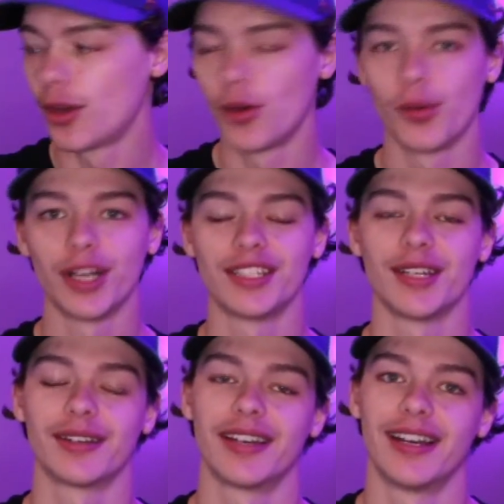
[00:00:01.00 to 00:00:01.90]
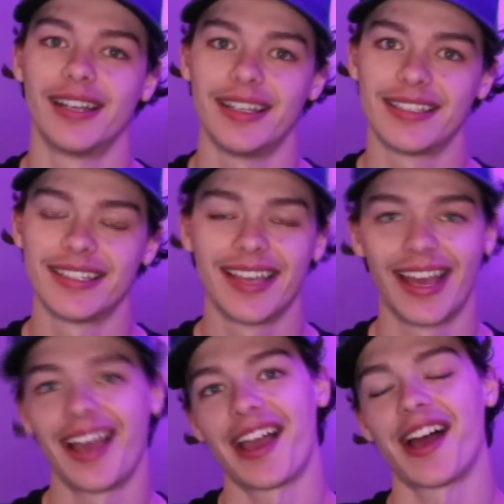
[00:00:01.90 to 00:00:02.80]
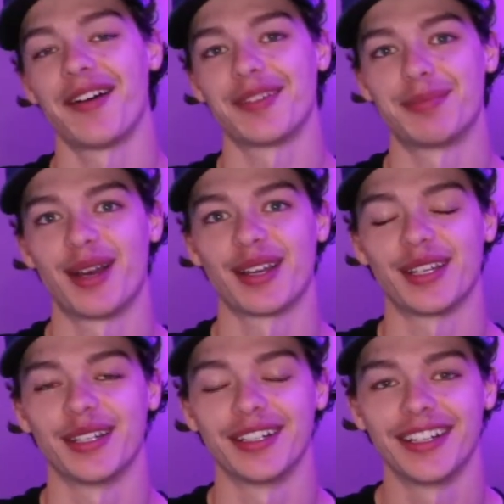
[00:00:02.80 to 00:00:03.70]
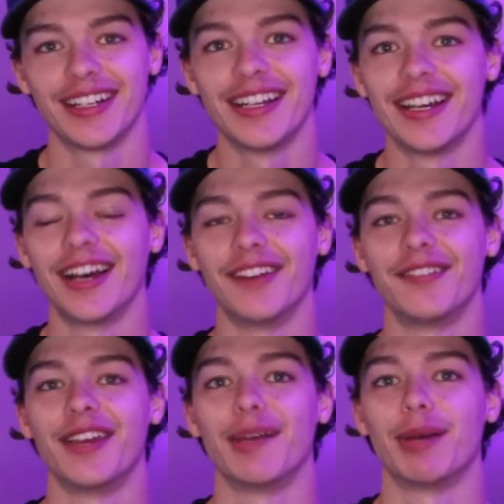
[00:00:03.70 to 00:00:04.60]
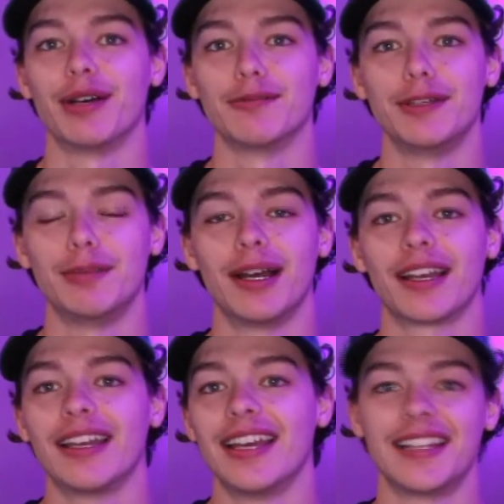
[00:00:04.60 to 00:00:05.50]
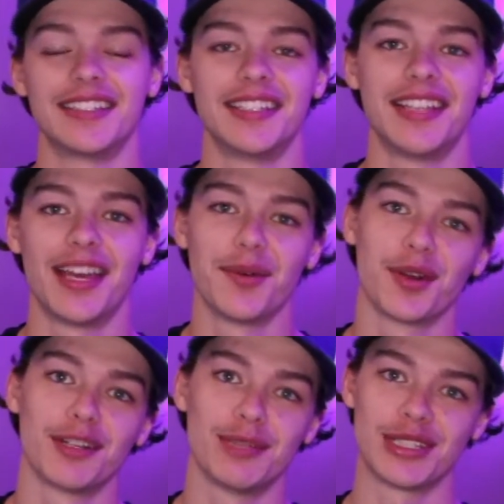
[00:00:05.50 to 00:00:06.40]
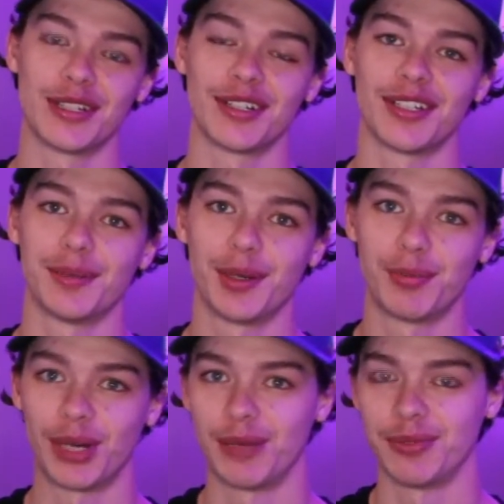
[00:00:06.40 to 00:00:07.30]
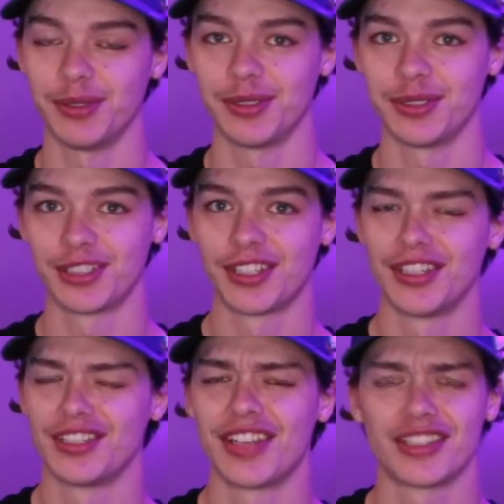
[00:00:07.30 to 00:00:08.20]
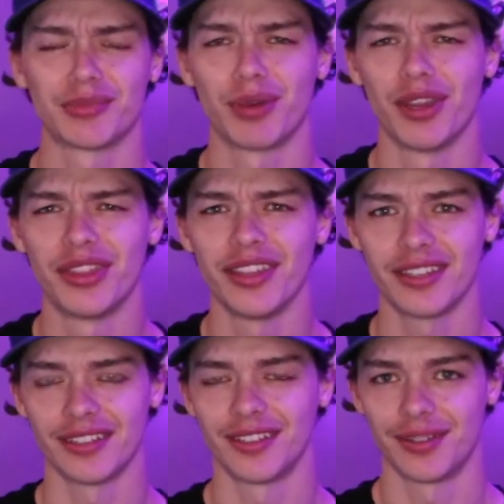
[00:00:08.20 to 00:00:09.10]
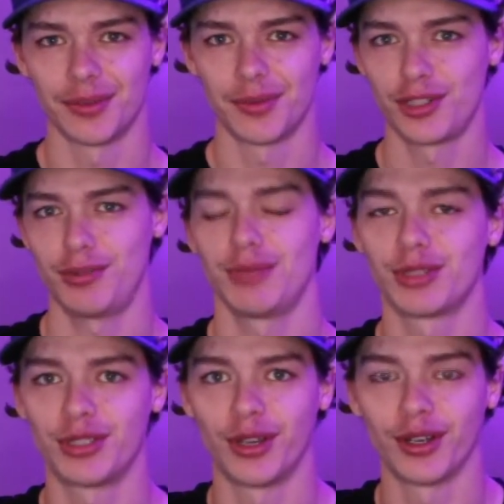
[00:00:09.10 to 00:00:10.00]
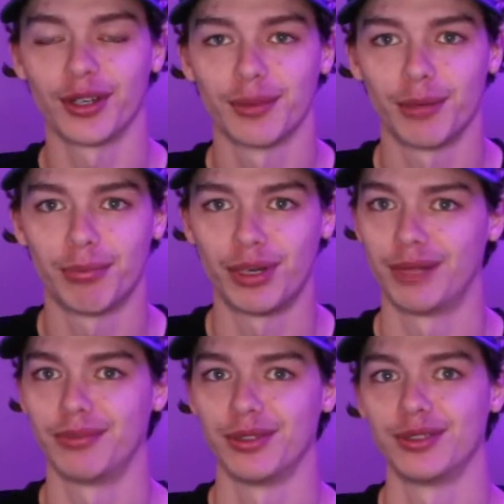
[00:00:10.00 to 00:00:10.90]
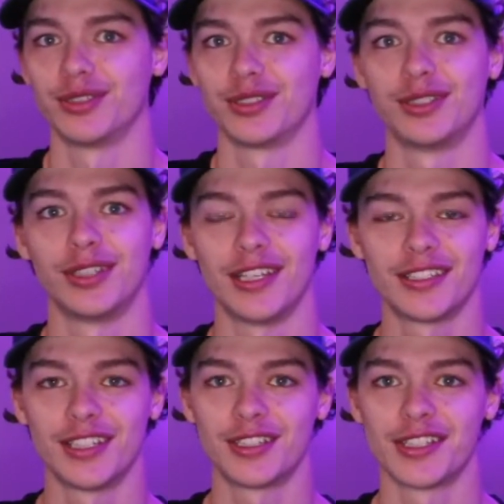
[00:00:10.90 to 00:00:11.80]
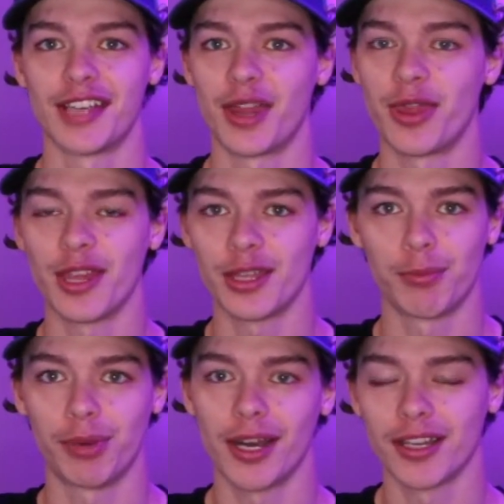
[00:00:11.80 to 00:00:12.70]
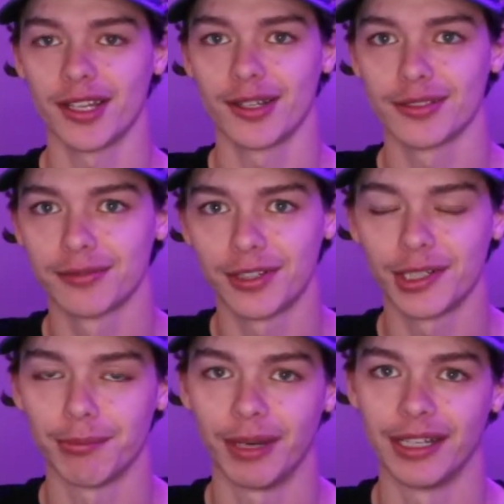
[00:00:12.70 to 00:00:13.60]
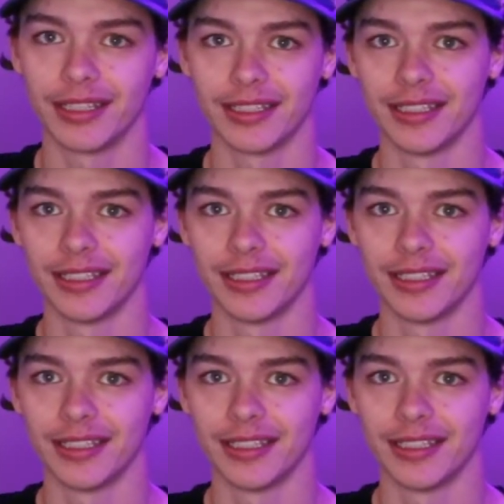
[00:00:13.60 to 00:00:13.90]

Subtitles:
What's up, guys? Alex back here on Fan Pals Feedback, and today we're going to be talking about pop filters. So you guys are probably thinking, what do you mean we're talking about pop filters? Isn't it just that thing you buy that goes in front of your mic and